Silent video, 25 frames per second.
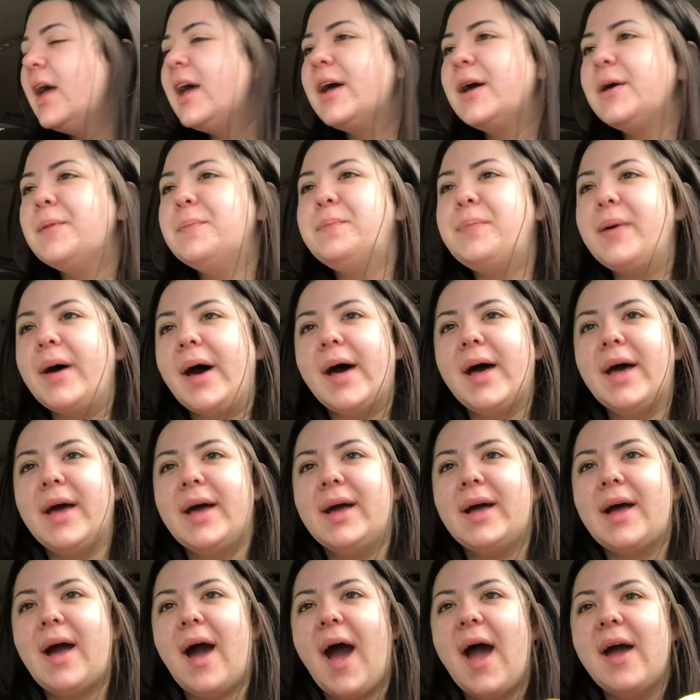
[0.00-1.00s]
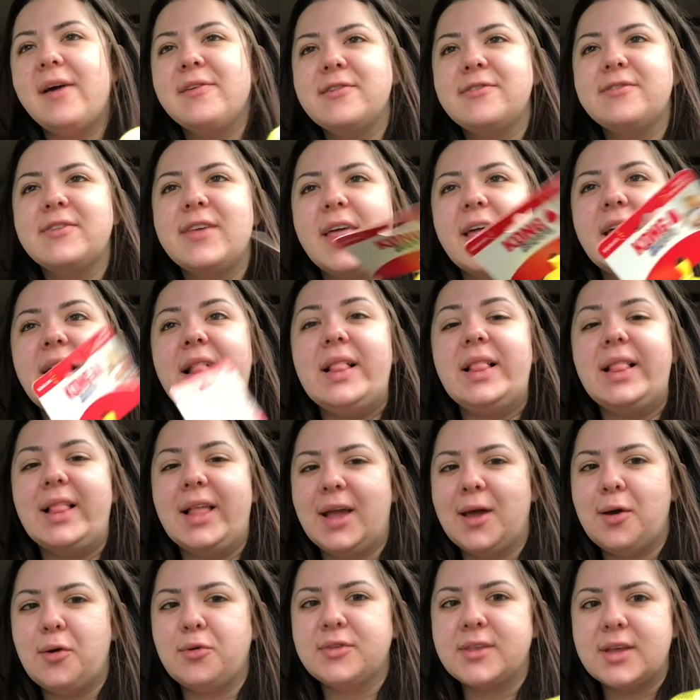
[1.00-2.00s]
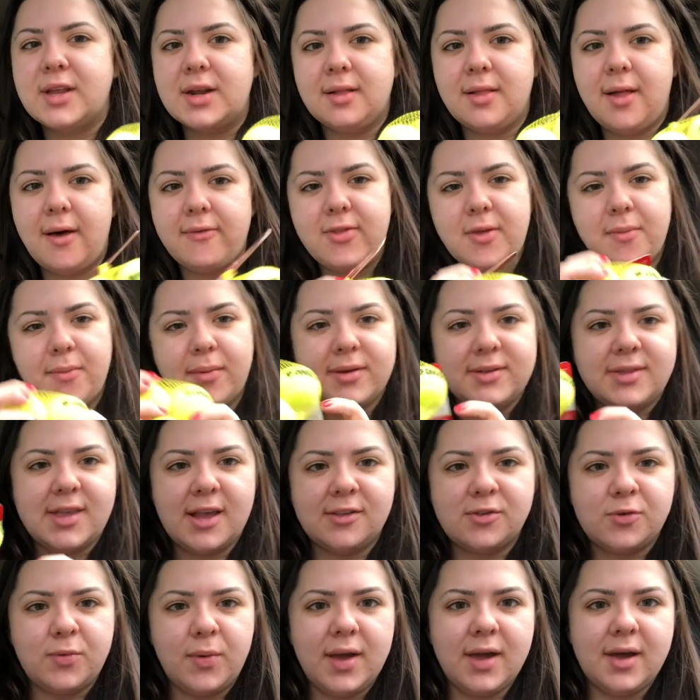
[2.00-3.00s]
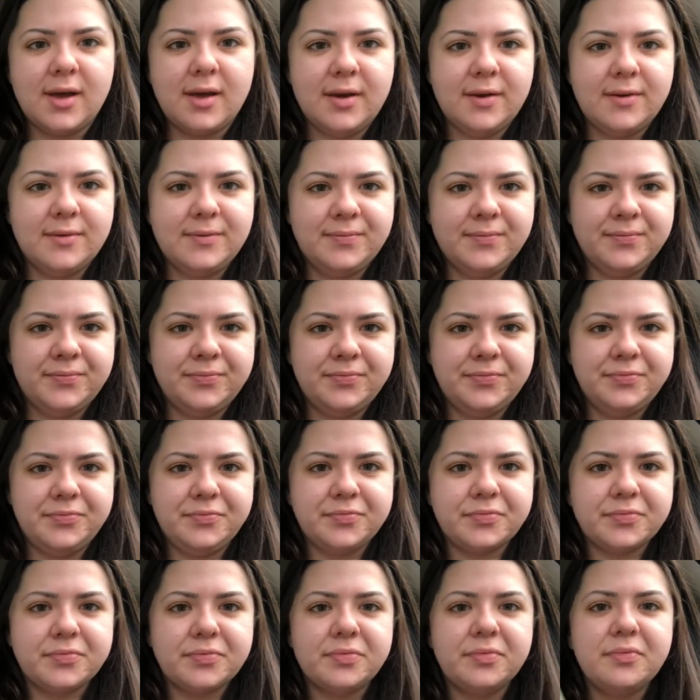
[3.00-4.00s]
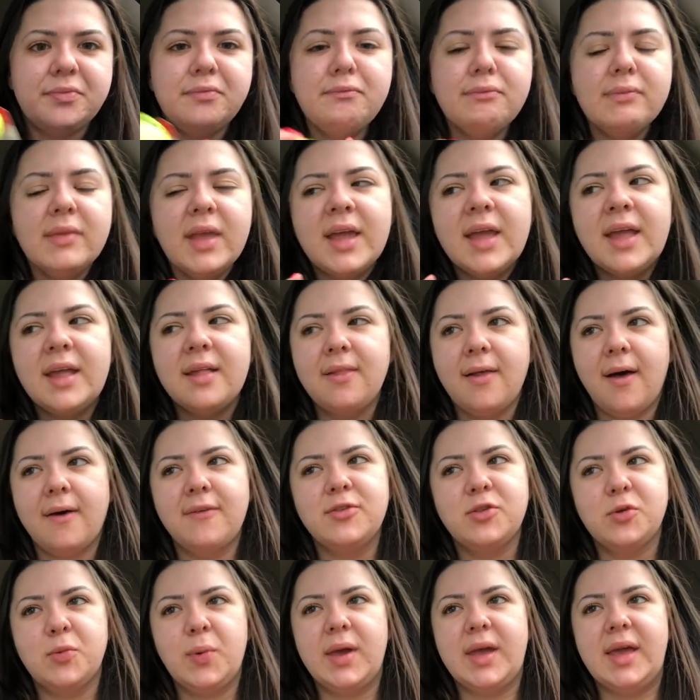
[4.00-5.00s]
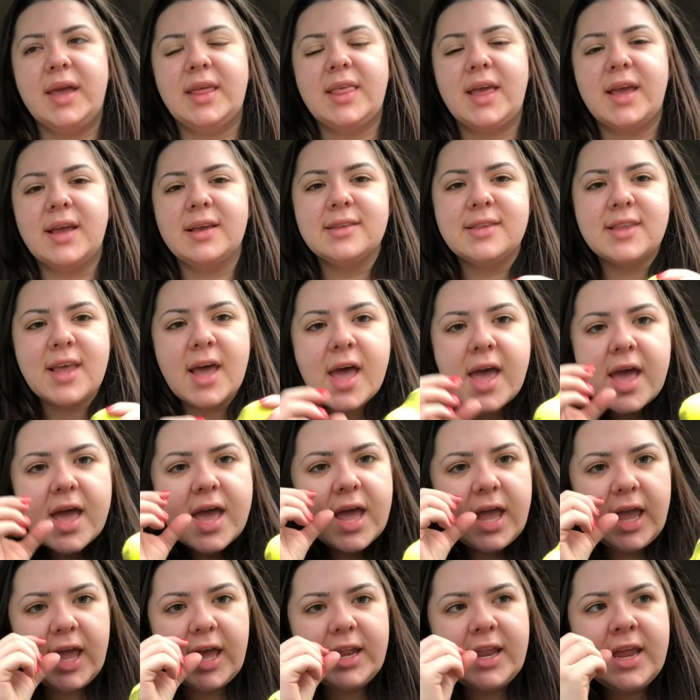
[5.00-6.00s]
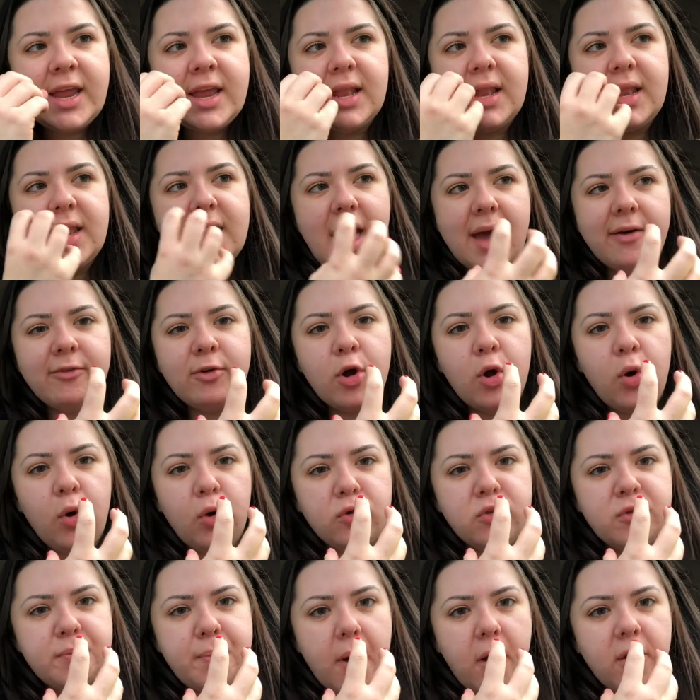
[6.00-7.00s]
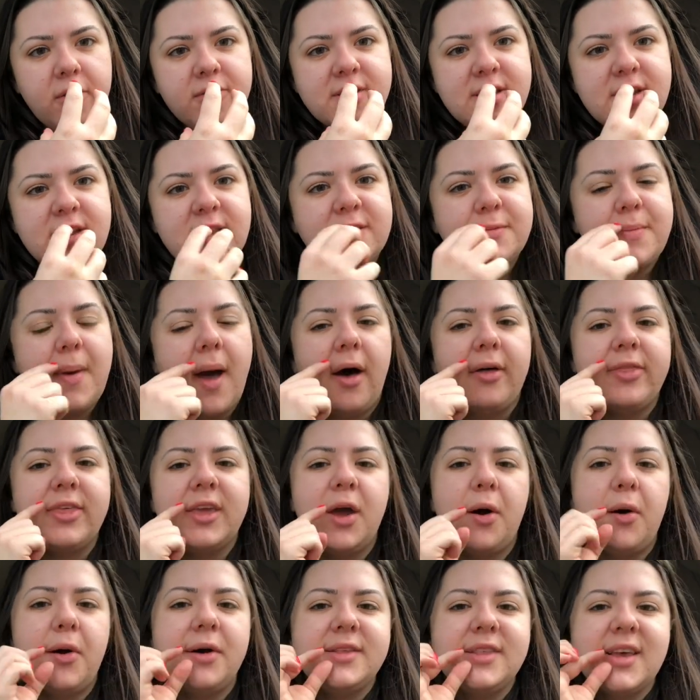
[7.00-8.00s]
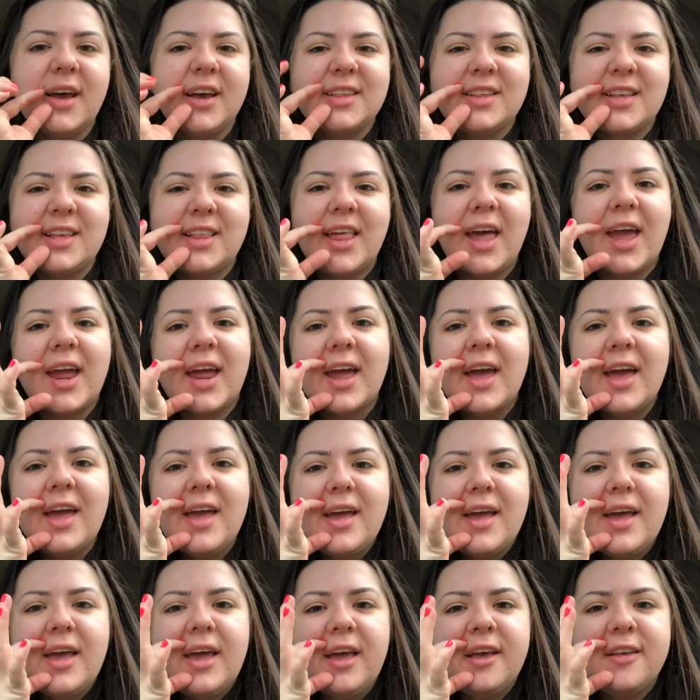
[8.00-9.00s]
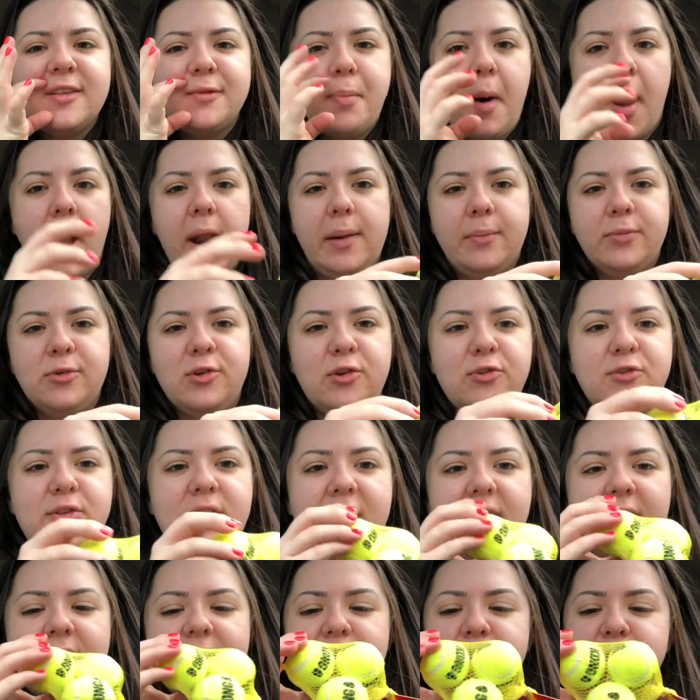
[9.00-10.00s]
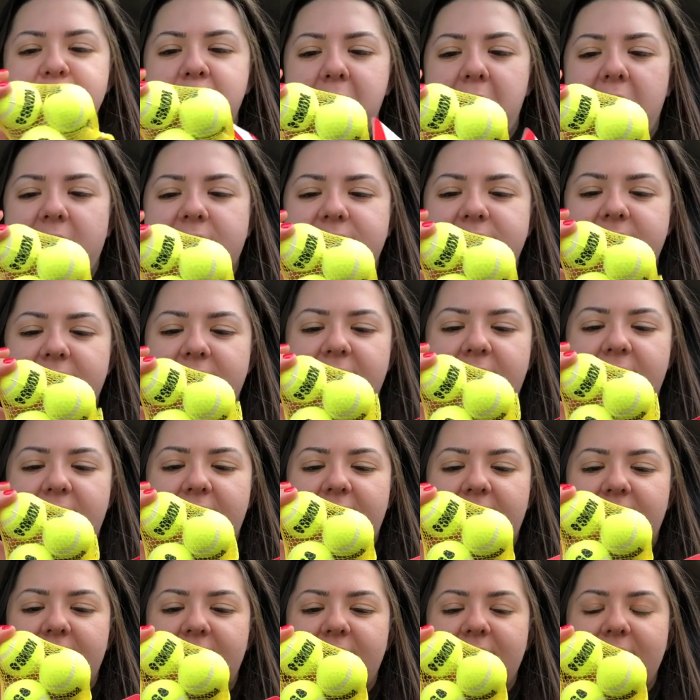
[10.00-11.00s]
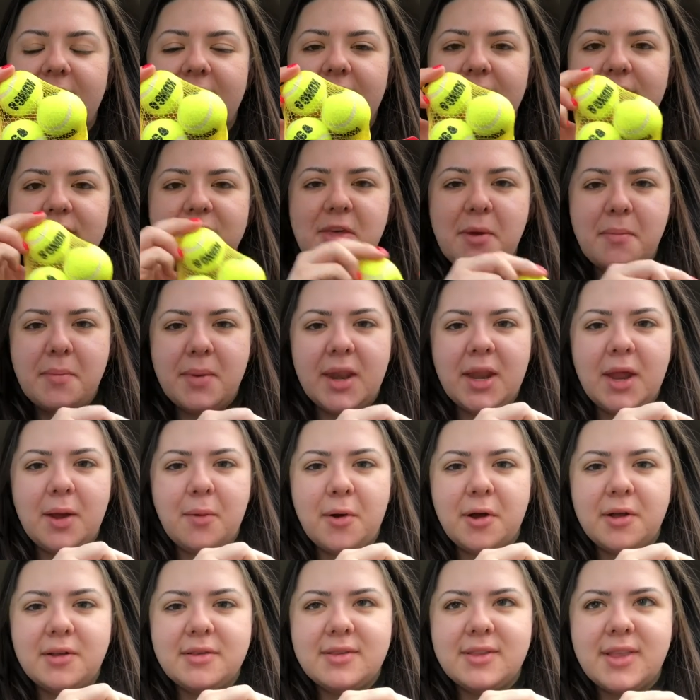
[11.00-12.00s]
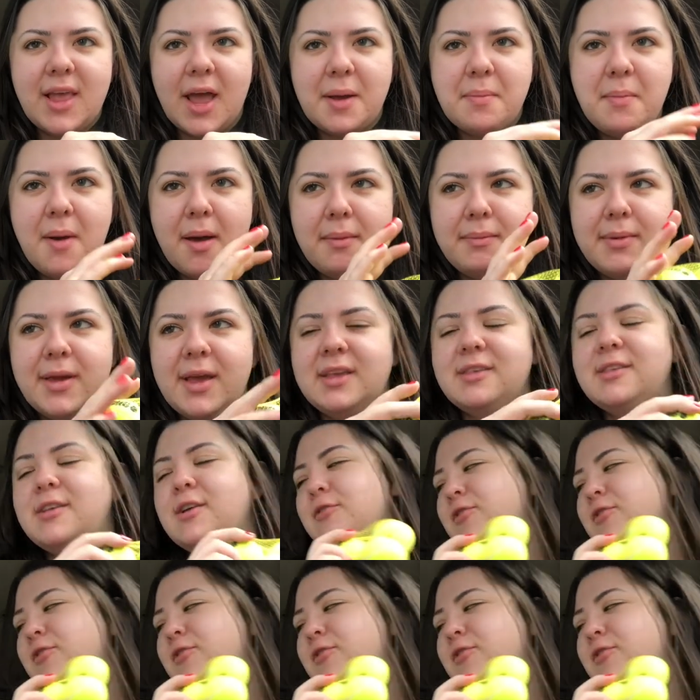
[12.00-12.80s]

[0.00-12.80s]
But I have a feeling Leo's going to love them because they squeak. He loves squeaky things and he never holds balls in his mouth. He always has it like his bottom two teeth. So I feel like the mini ones like might be easier